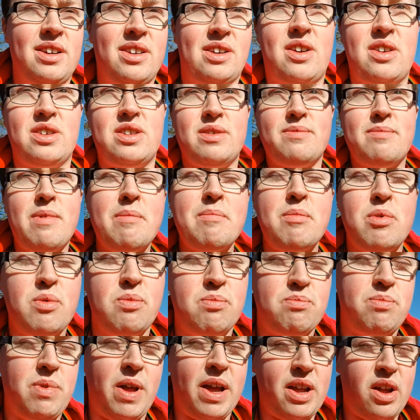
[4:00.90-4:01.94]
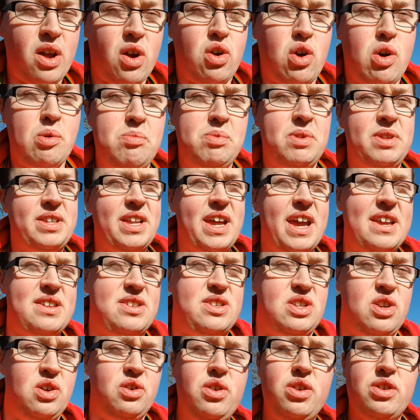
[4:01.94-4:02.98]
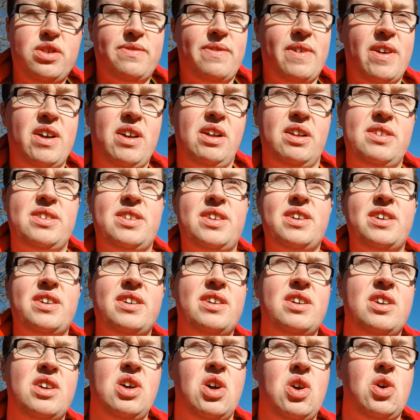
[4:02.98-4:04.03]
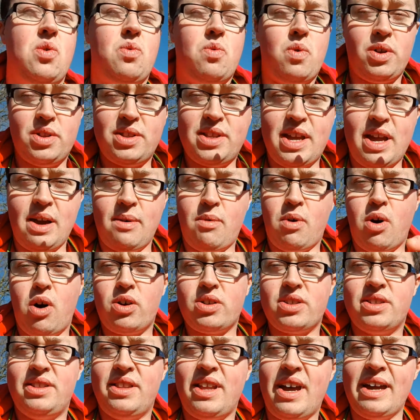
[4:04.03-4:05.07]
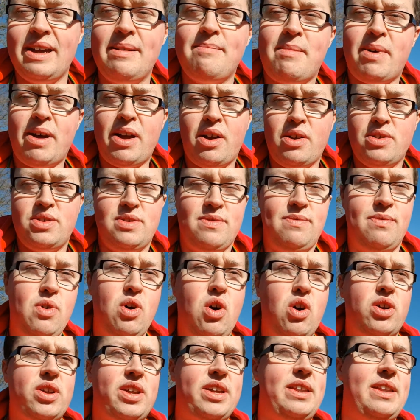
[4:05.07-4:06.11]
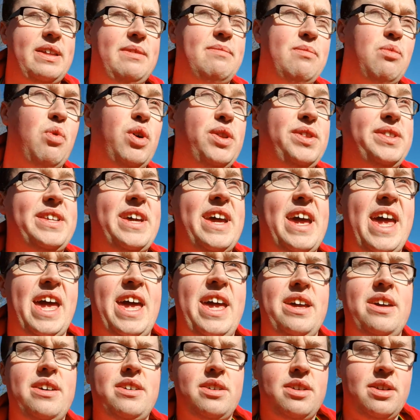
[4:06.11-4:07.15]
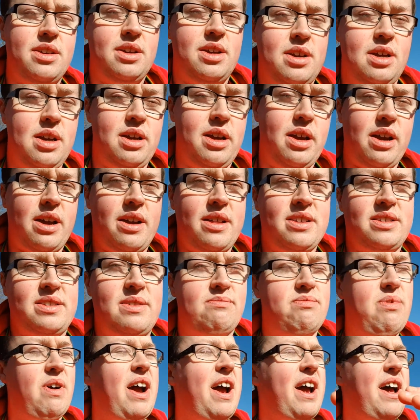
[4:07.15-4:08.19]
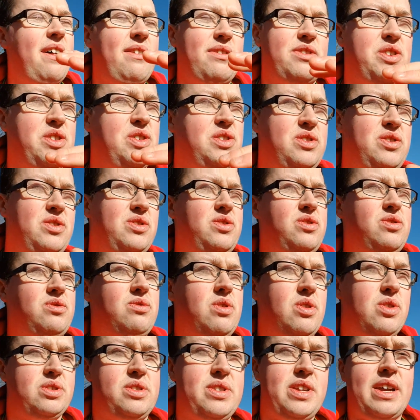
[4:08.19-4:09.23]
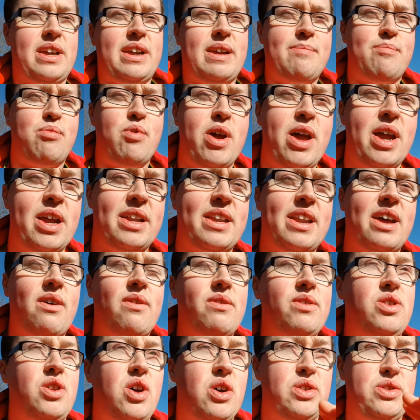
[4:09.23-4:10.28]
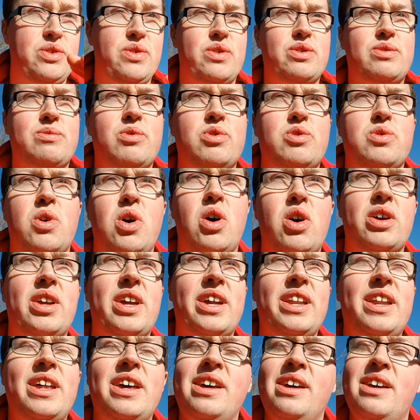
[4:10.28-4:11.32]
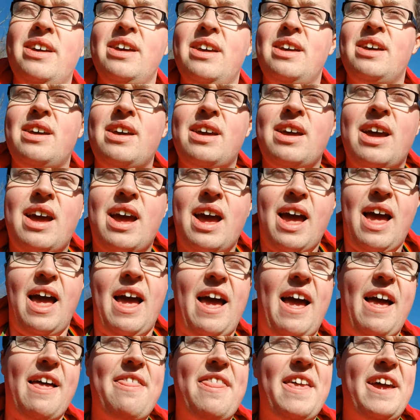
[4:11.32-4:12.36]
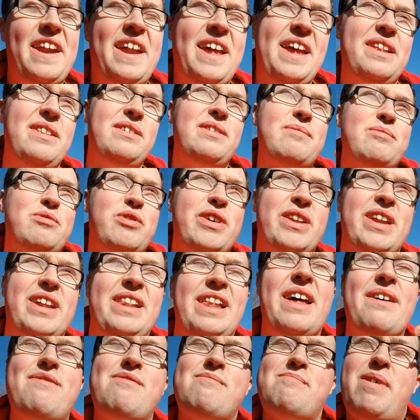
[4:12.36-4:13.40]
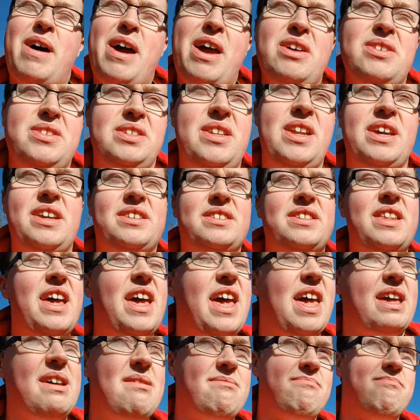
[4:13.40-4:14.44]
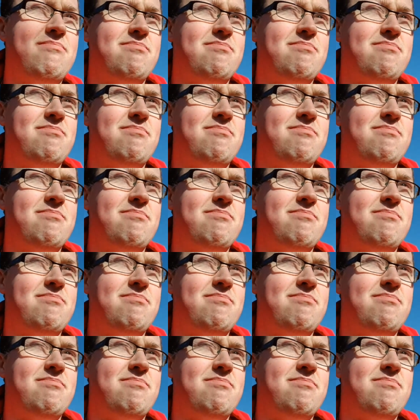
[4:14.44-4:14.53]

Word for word: Because I remember like a couple of days in Huddersfield, one day I walked nine miles of walking in one day, and I said, right, I'll just, just take a break now and not do as much walking. And then I ended up doing eleven miles the next day.